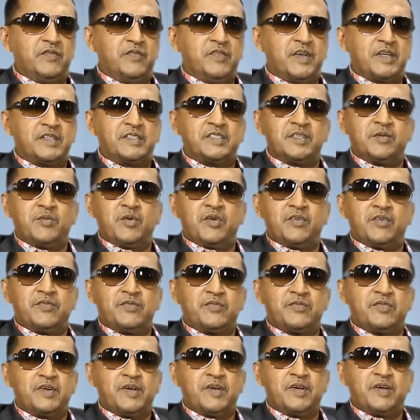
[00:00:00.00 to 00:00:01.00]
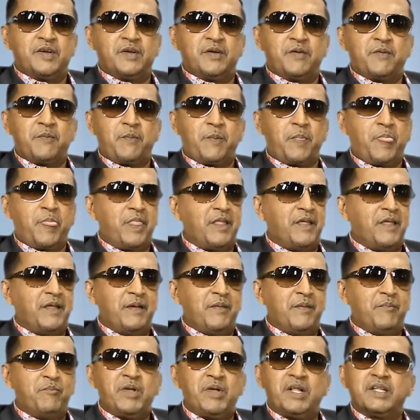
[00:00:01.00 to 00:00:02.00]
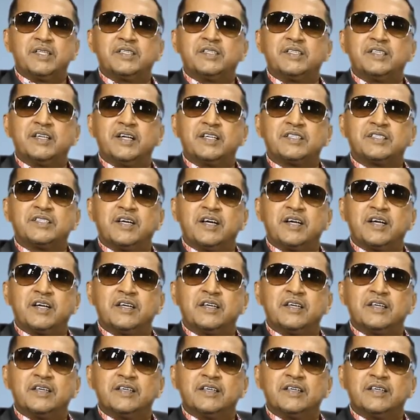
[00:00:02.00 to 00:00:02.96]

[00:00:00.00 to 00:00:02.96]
victim of pelting attack